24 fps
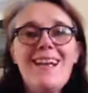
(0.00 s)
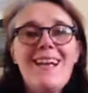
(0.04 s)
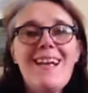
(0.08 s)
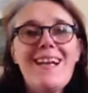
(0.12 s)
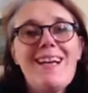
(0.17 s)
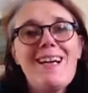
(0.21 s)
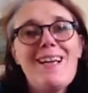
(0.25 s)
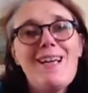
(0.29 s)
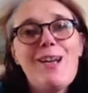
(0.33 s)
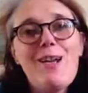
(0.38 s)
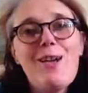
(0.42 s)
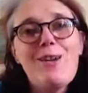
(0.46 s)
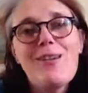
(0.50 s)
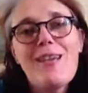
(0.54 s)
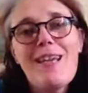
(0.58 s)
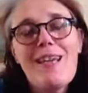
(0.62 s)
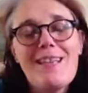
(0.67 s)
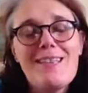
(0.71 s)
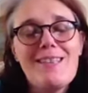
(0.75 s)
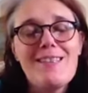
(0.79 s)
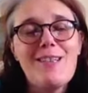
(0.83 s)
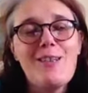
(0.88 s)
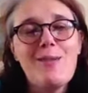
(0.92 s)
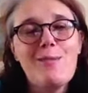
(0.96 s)
Hello,
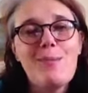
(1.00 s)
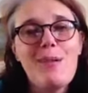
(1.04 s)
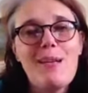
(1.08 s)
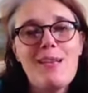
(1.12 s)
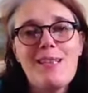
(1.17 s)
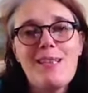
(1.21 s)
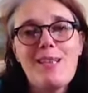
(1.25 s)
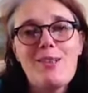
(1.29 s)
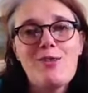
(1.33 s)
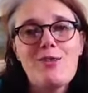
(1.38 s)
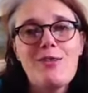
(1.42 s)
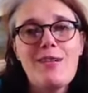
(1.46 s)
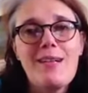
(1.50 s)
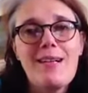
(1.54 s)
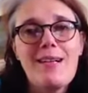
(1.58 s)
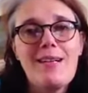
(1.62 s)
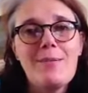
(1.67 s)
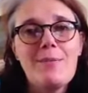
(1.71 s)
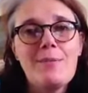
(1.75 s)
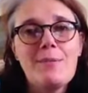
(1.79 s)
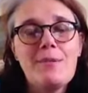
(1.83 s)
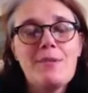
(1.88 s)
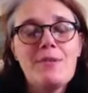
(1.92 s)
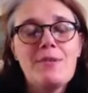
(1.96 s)
Kate here,
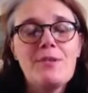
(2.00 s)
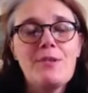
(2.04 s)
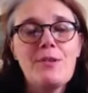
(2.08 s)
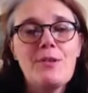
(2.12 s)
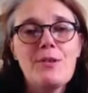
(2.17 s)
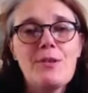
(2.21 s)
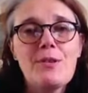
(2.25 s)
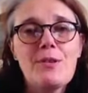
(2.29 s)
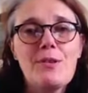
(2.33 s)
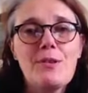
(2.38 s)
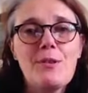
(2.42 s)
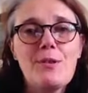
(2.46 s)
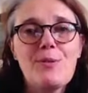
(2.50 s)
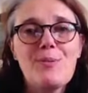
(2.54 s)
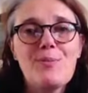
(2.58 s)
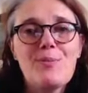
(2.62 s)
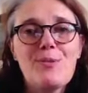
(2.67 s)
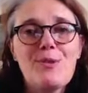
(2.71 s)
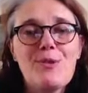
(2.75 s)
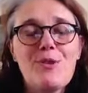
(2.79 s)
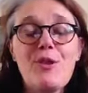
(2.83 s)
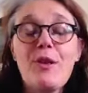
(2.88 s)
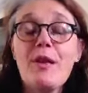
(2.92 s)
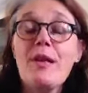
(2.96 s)

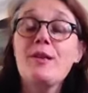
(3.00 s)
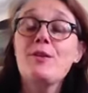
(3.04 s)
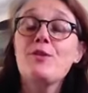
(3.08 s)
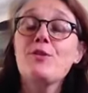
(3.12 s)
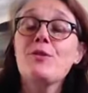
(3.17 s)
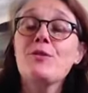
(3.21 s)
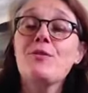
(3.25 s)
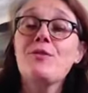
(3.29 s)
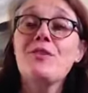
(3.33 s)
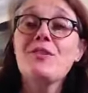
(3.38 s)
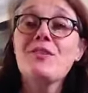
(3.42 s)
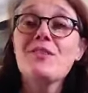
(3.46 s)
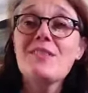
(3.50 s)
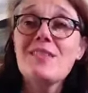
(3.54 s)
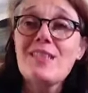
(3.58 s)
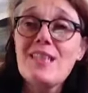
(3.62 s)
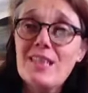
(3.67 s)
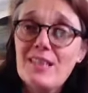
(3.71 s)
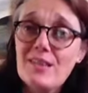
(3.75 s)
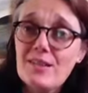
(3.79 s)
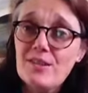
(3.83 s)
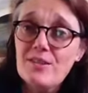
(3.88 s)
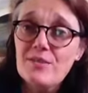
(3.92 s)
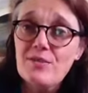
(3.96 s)
mynaturalhappiness.com, creator of the
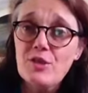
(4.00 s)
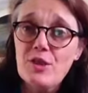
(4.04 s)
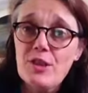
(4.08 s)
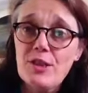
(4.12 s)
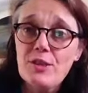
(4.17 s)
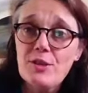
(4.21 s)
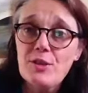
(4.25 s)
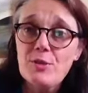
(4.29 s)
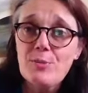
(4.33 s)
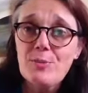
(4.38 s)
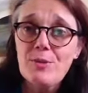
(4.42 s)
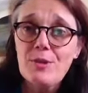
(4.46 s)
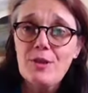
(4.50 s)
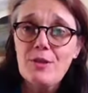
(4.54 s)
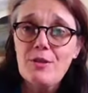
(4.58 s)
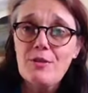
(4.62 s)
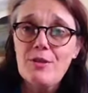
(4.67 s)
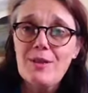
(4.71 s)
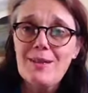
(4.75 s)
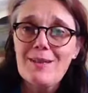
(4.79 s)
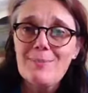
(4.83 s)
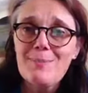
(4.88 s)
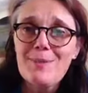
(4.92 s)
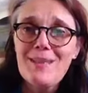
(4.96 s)
Seeds of Change
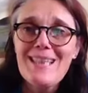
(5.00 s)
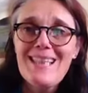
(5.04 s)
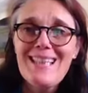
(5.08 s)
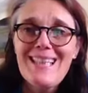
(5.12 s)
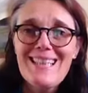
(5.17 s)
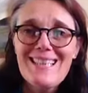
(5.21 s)
program